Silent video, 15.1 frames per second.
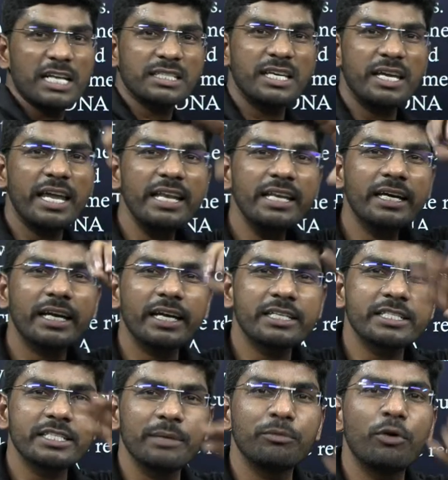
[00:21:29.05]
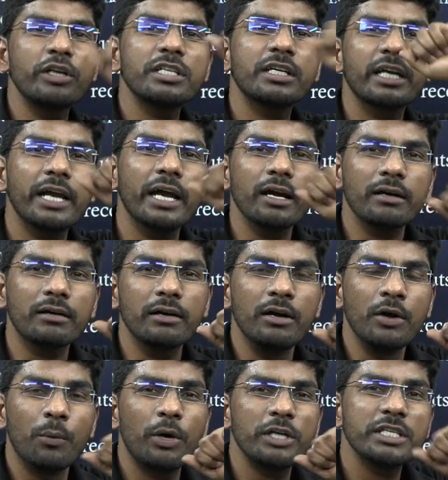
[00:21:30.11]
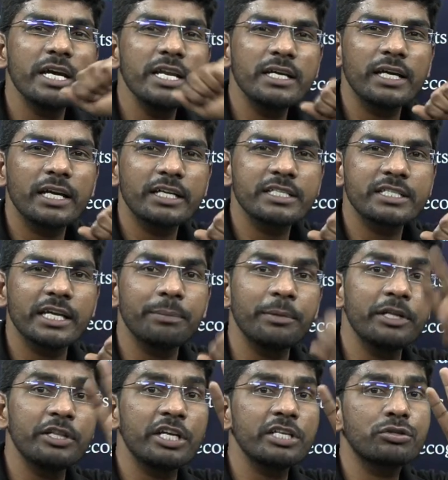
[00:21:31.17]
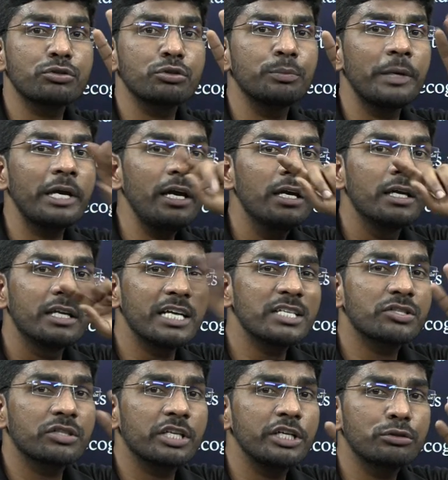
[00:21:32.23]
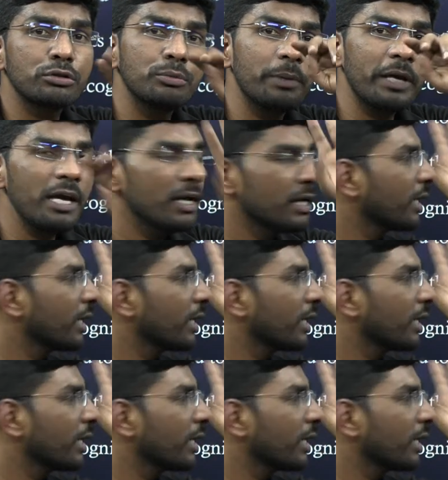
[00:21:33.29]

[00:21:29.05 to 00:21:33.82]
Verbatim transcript: asking incorrect statement. What's the correct? What's the incorrect statement? Rest should be rest three should be